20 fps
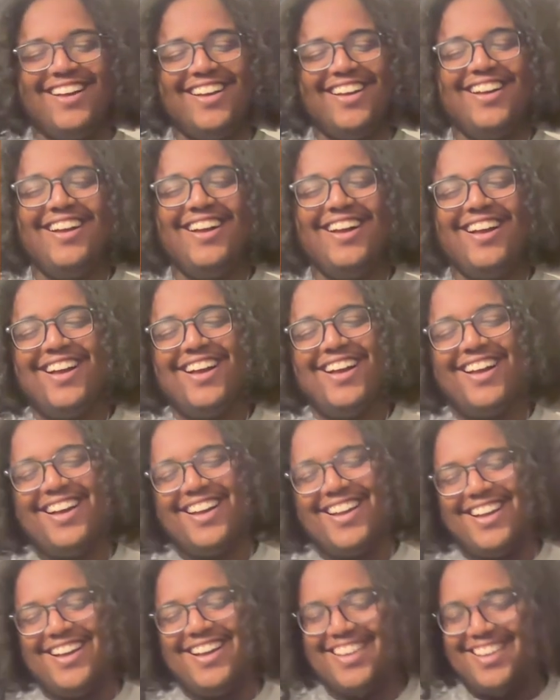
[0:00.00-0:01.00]

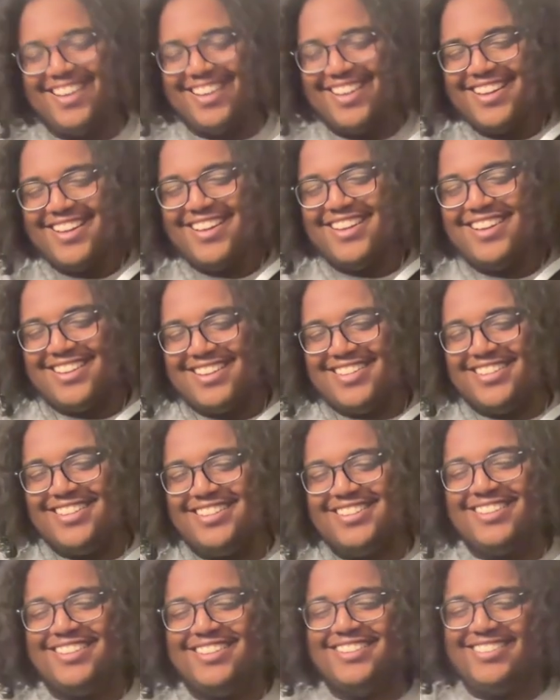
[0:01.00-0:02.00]

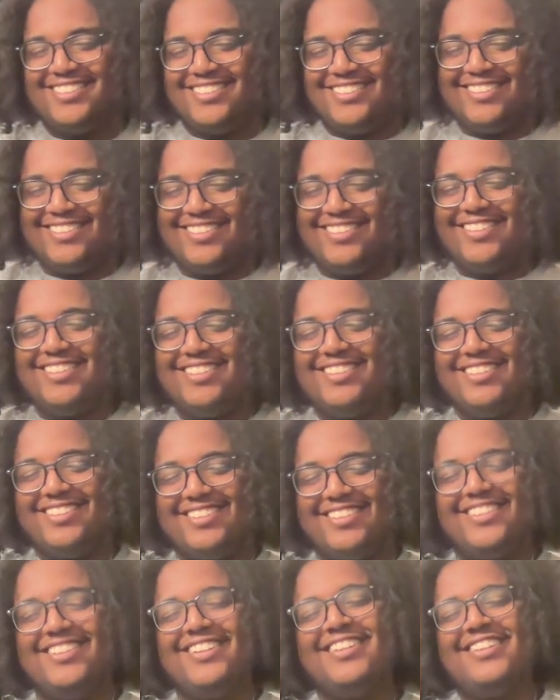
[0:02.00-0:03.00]

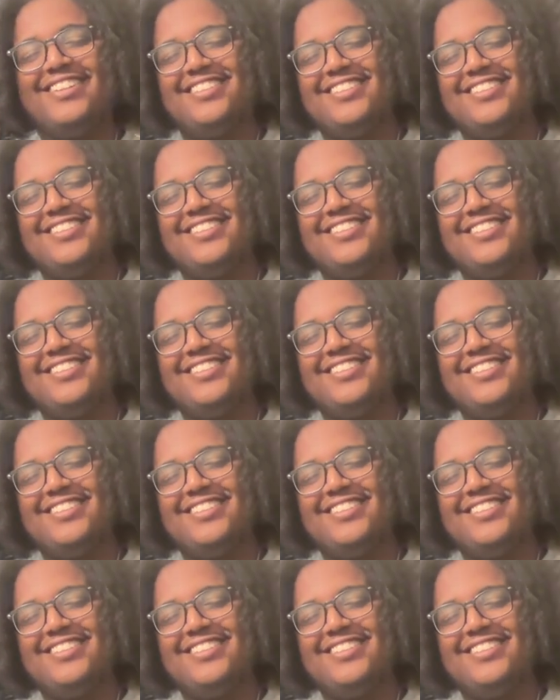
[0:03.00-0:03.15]
This person isn't speaking.